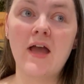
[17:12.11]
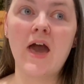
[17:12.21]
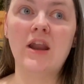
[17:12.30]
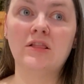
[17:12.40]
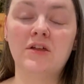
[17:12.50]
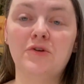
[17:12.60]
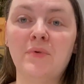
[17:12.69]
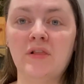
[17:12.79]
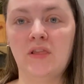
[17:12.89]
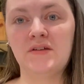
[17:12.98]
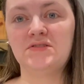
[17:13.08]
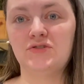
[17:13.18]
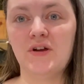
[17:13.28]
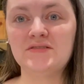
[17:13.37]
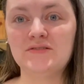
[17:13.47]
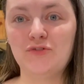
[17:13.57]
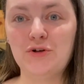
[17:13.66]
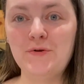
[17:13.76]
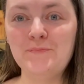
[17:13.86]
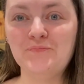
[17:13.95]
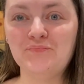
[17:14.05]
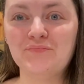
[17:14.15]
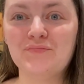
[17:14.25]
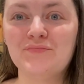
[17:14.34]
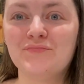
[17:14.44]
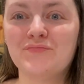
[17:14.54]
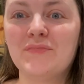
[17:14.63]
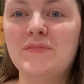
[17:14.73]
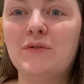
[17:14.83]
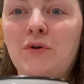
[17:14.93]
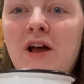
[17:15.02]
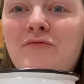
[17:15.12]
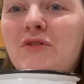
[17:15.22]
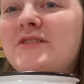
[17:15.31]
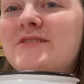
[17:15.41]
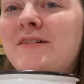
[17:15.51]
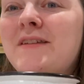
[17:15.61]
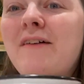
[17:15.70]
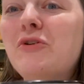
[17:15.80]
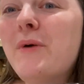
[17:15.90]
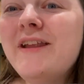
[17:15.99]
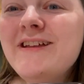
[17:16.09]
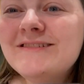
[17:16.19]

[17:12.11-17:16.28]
and a little bit less stressful. Lord have mercy on everybody.